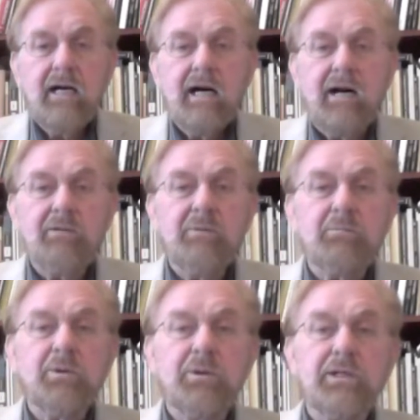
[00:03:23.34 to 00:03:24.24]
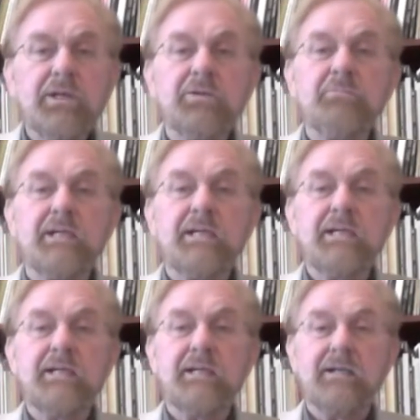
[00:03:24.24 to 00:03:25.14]
I remember another
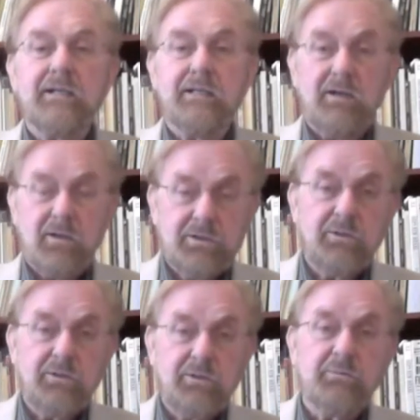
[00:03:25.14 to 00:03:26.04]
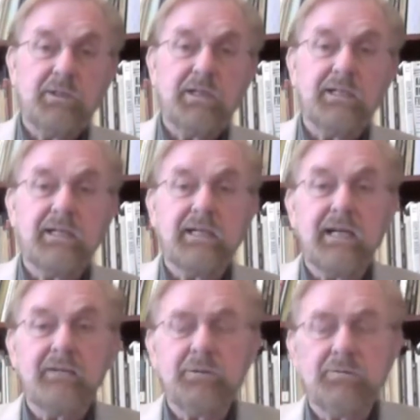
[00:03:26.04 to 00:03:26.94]
meeting, uh, also of the American
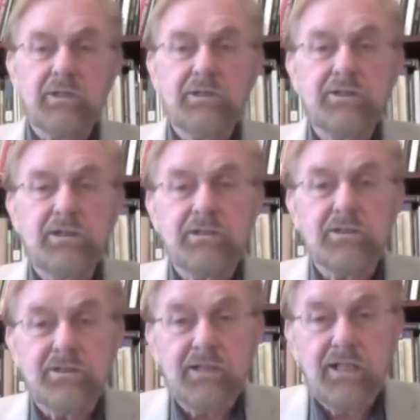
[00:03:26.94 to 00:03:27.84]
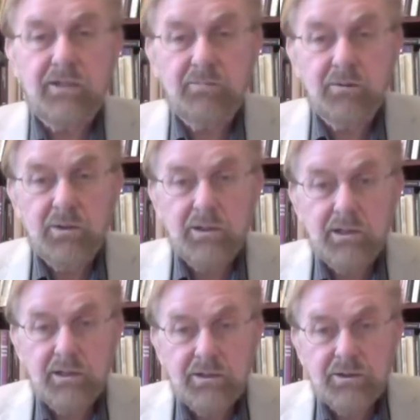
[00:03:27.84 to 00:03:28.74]
Academy of Religion and Society of Biblical
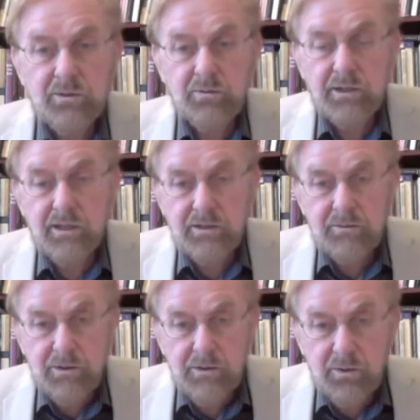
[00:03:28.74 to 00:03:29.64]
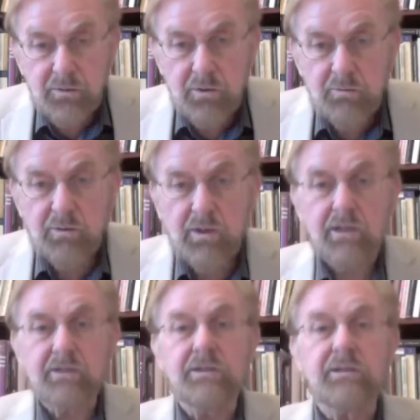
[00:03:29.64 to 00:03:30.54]
Literature, when Elisabeth Kübler
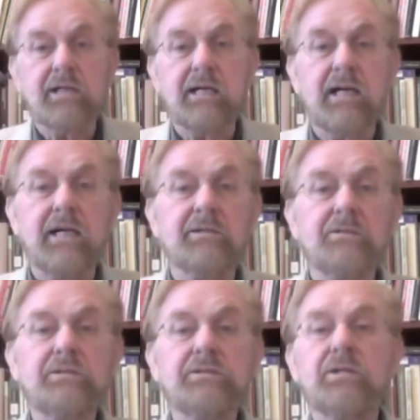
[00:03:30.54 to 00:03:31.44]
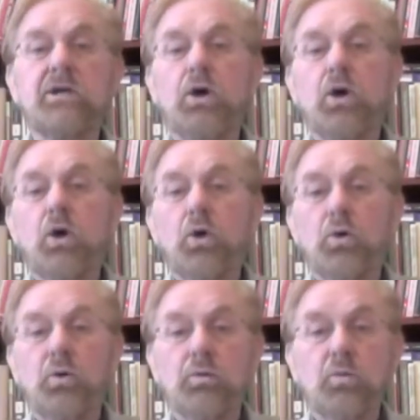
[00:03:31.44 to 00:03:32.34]
Ross, a psychiatrist
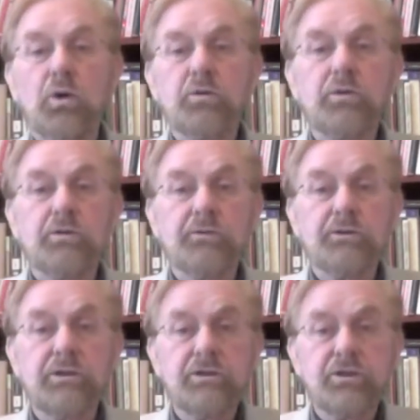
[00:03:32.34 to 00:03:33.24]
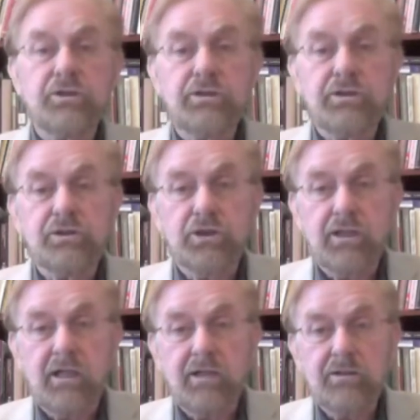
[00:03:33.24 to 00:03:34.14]
who had worked with physicians in
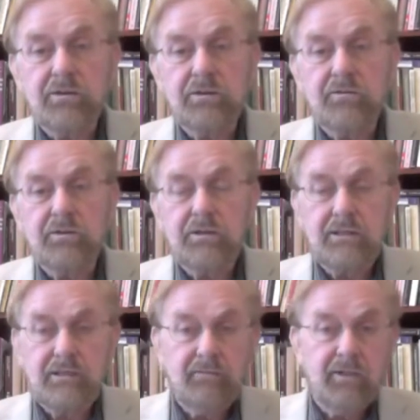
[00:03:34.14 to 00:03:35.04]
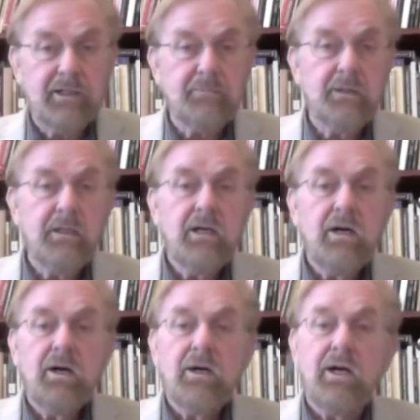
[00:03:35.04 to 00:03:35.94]
Chicago to develop
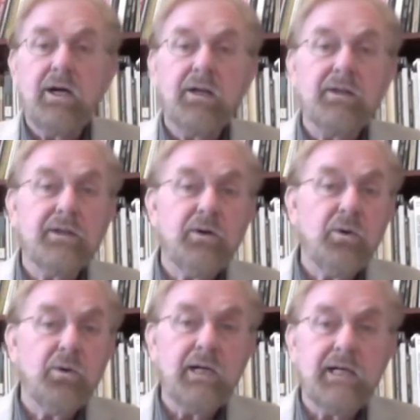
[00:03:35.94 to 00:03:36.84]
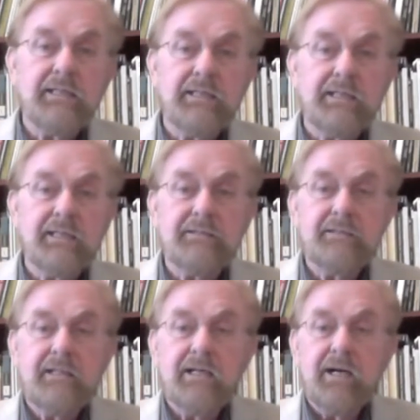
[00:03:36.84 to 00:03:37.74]
uh, the whole idea
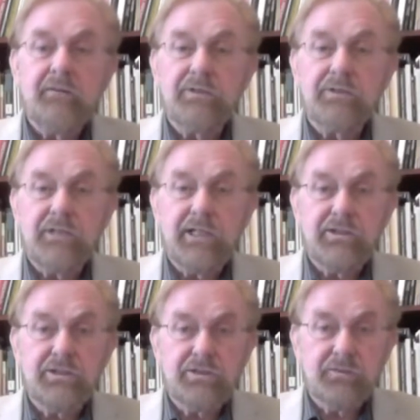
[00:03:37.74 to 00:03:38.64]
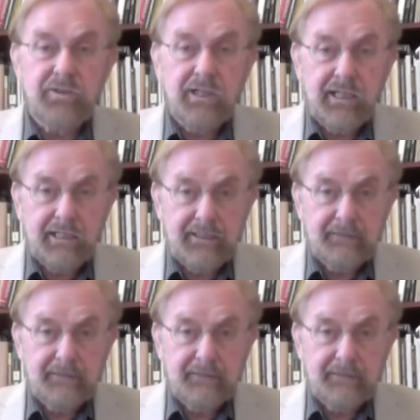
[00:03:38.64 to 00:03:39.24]
of the stages of dying.